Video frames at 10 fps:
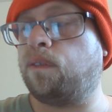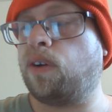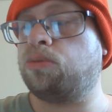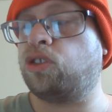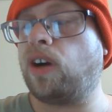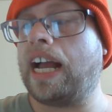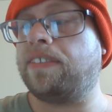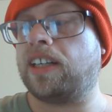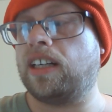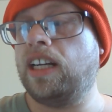from
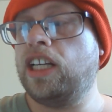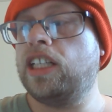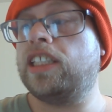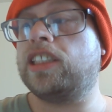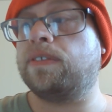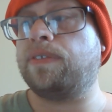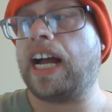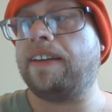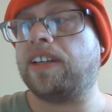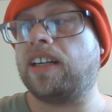driver to
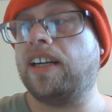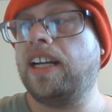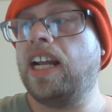survivor,